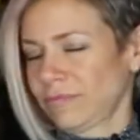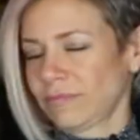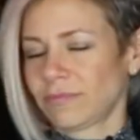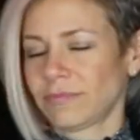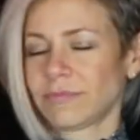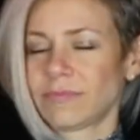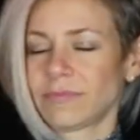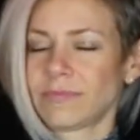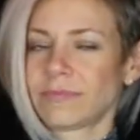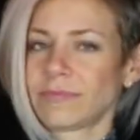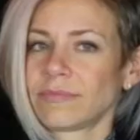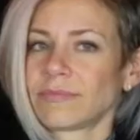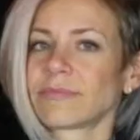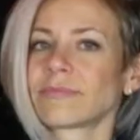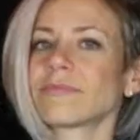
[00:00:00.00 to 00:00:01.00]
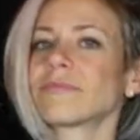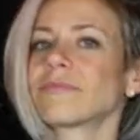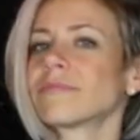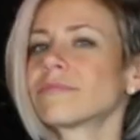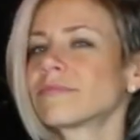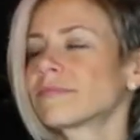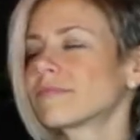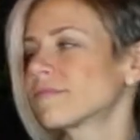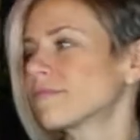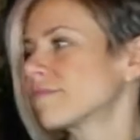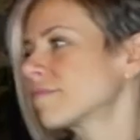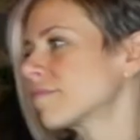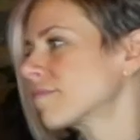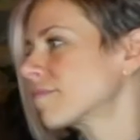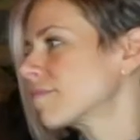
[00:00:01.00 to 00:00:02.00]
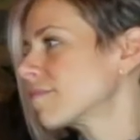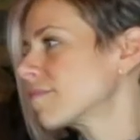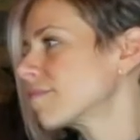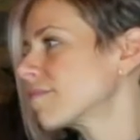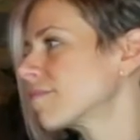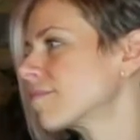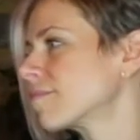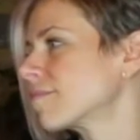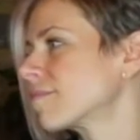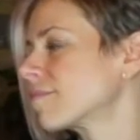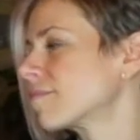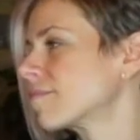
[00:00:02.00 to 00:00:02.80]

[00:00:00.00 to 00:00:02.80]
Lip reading: No words are spoken by the person on screen.